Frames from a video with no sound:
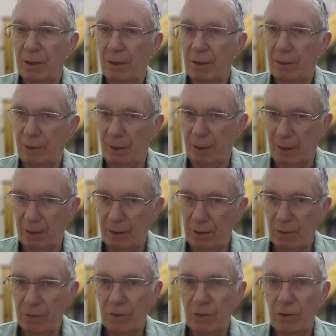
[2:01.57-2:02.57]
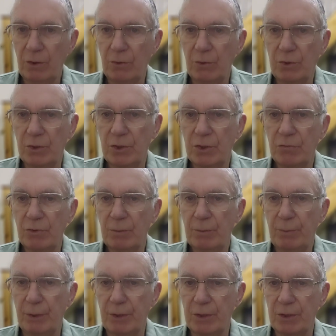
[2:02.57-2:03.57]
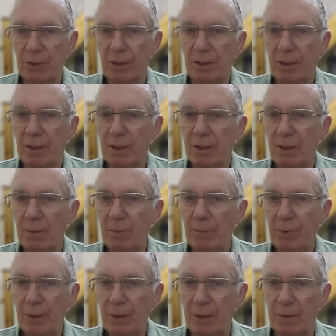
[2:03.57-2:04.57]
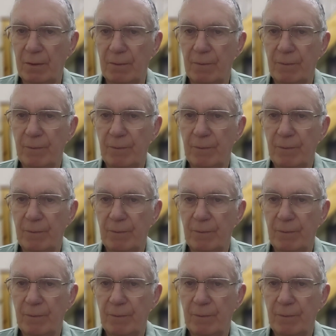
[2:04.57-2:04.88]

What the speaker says: then the Houthis repeated their campaign.